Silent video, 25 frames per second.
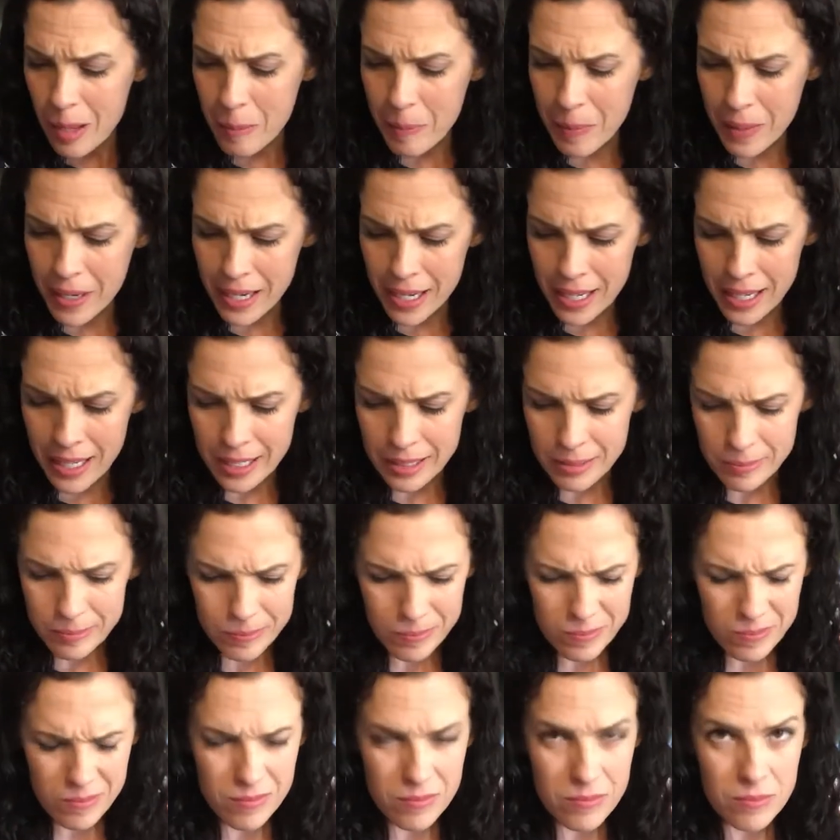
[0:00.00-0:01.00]
But uh,
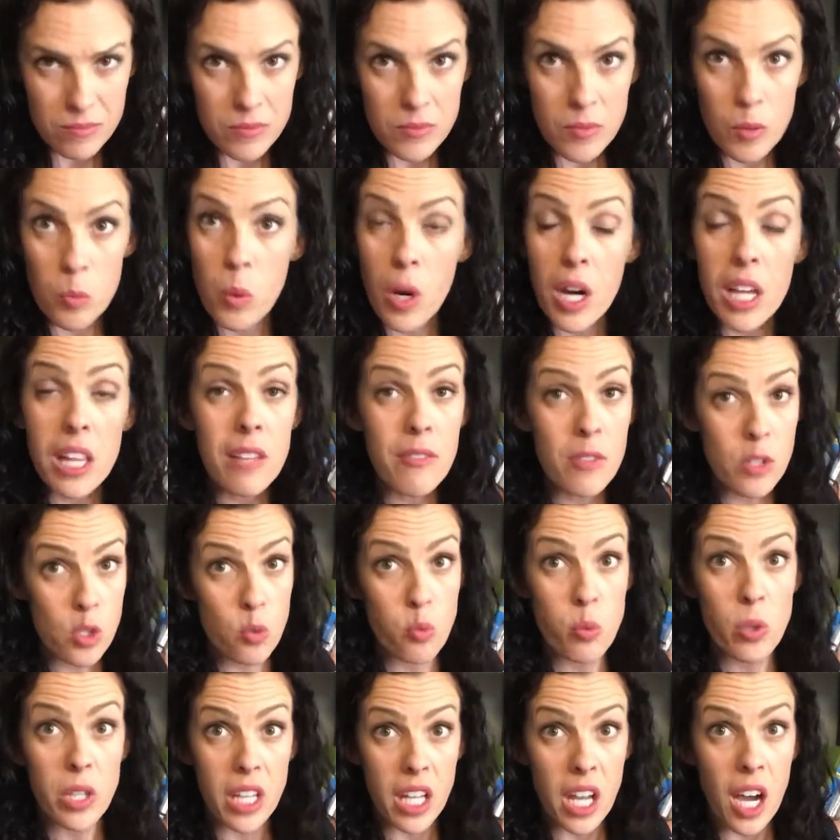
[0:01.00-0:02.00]
where I live,
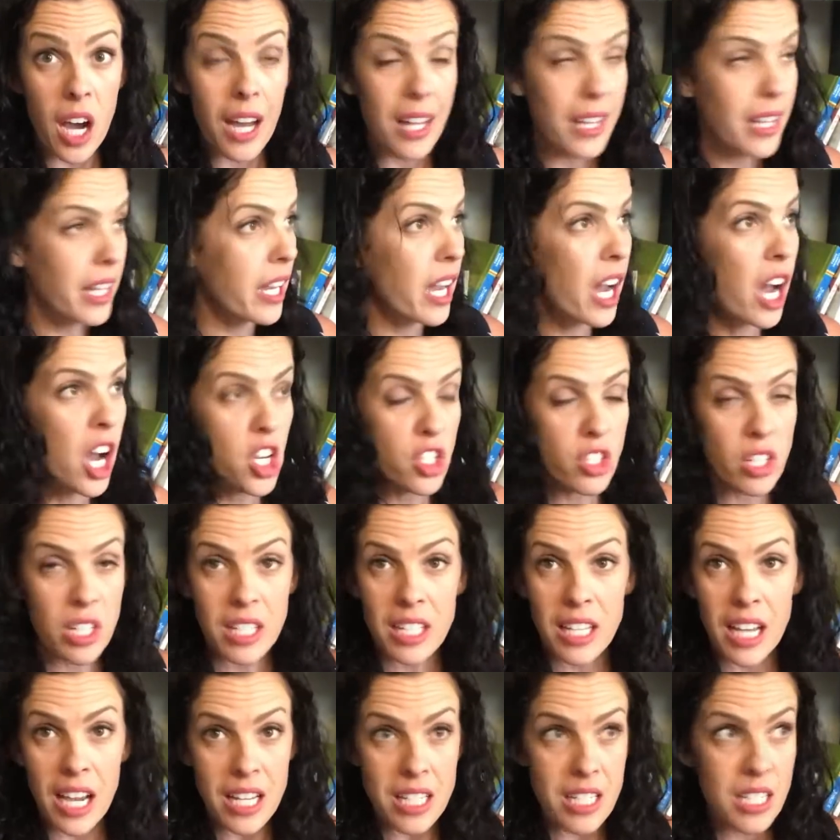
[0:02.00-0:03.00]
it's really hot, like
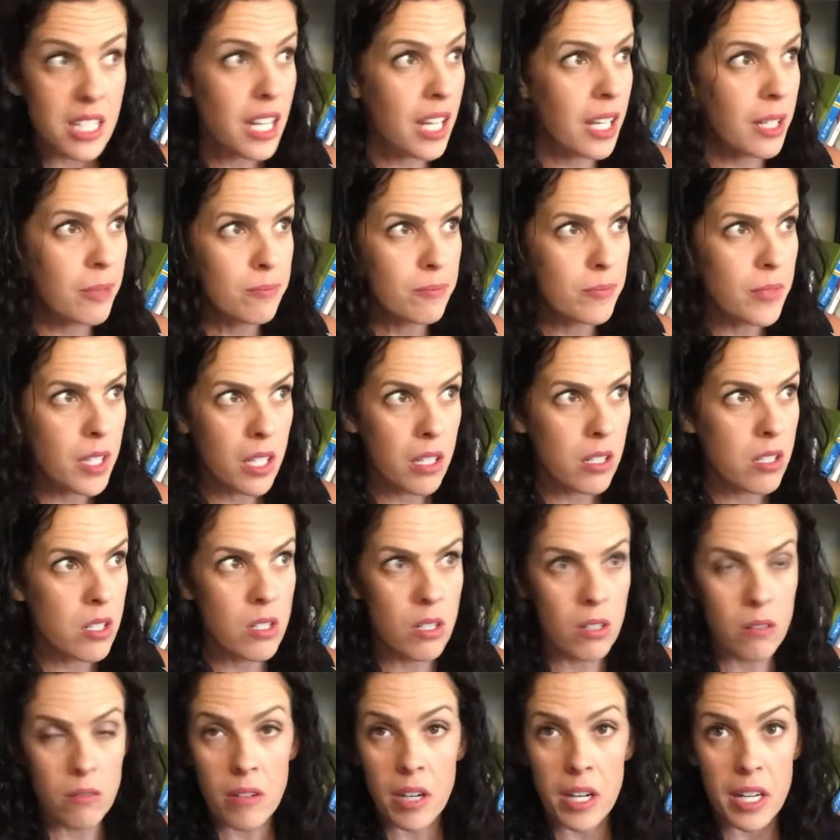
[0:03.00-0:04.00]
109 today. There's
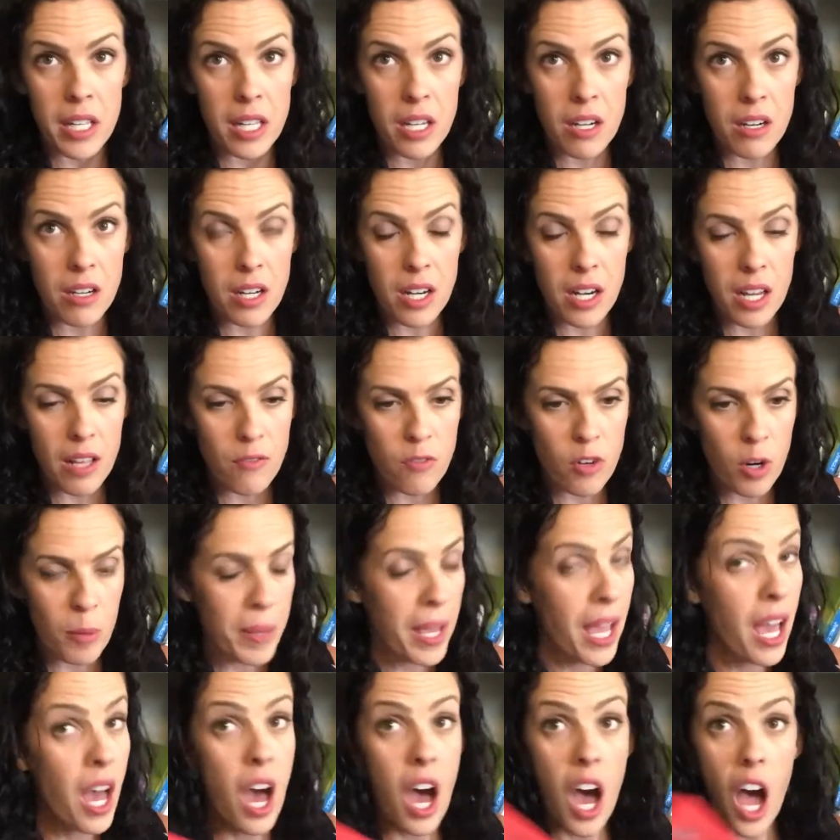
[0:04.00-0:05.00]
no running here today for
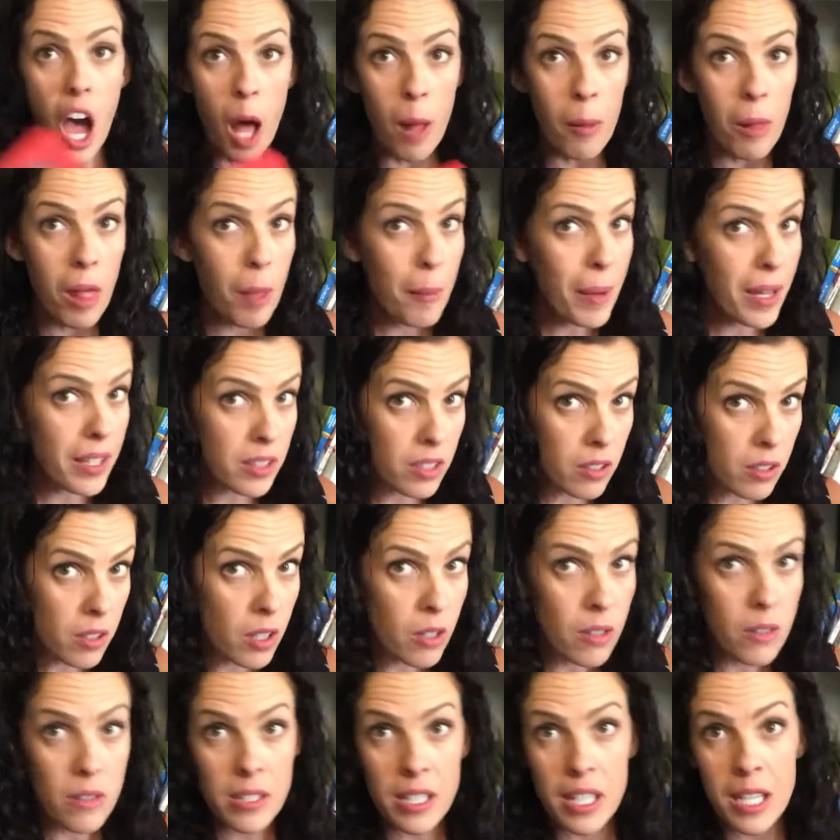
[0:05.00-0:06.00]
me. I'm all about the
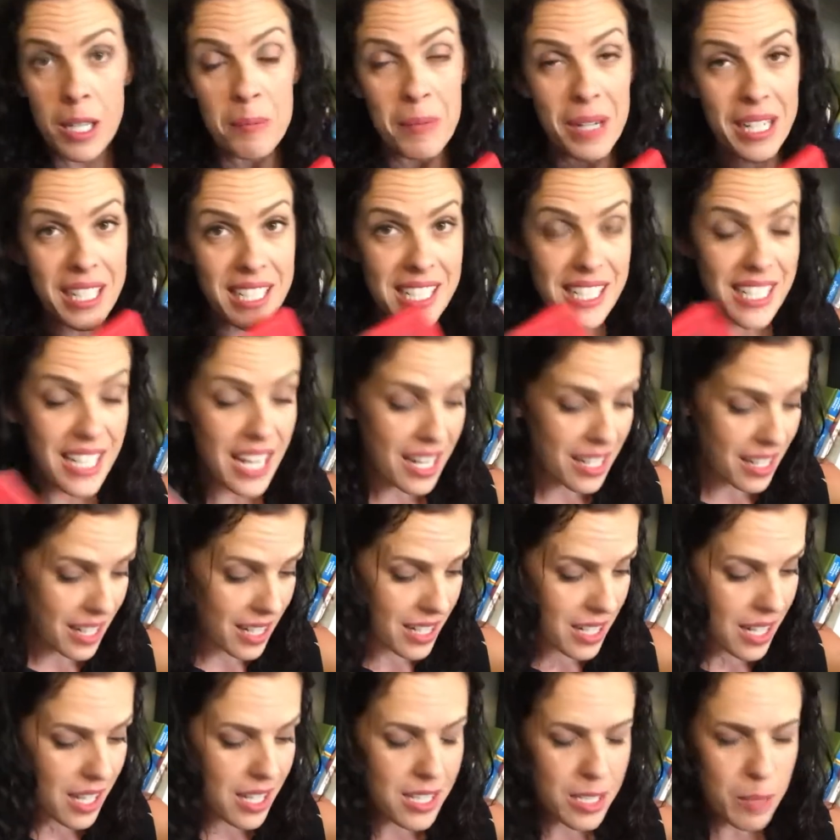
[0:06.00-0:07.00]
yoga and my standing
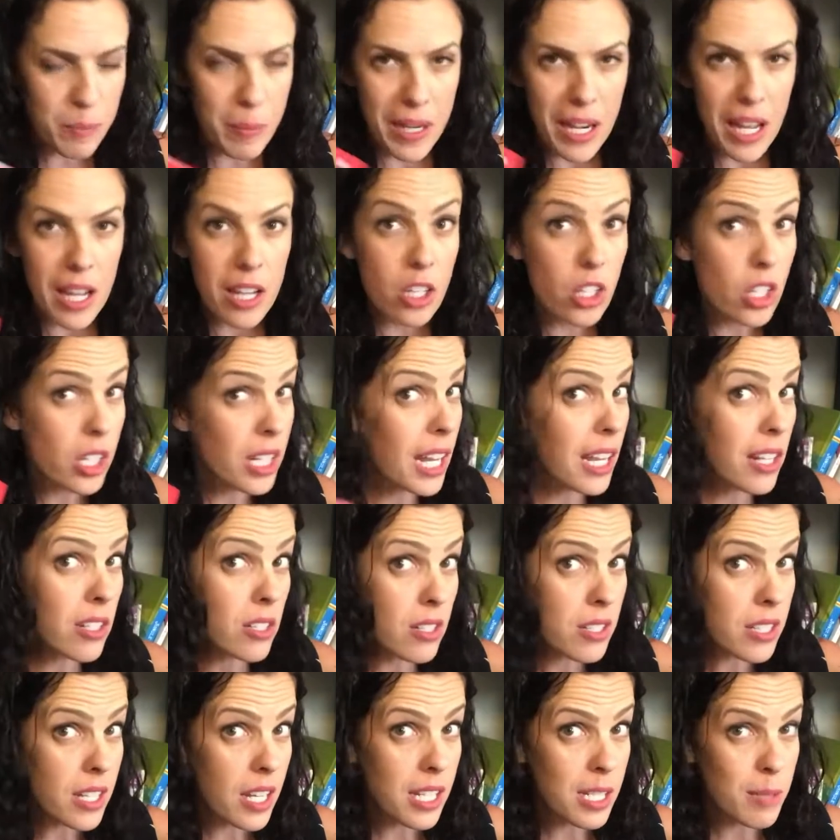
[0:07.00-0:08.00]
desk, but I could
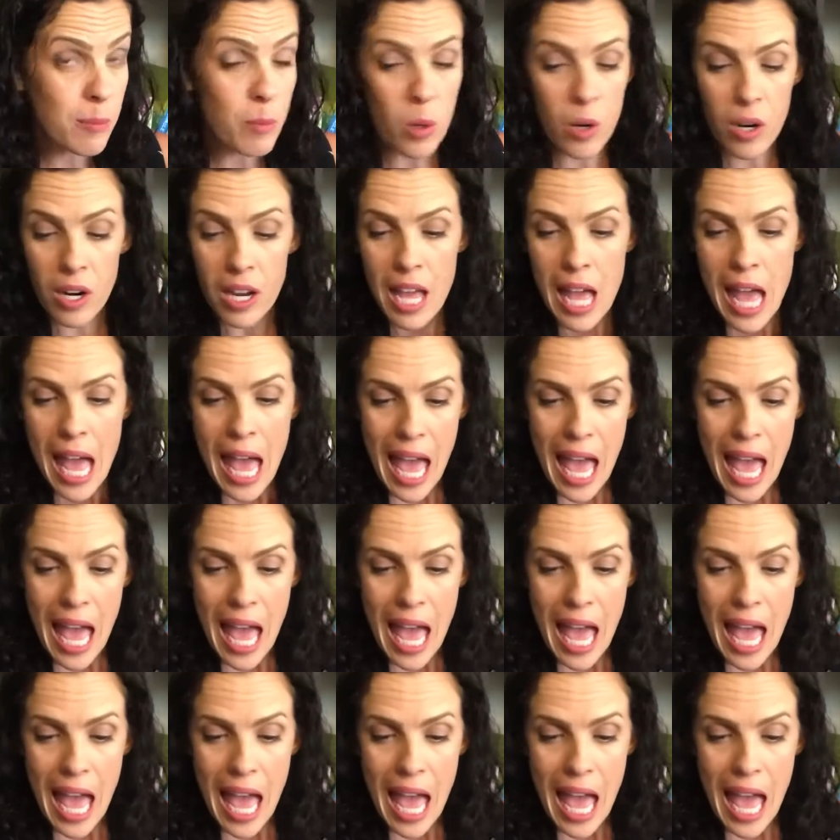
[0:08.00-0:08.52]
exercise more,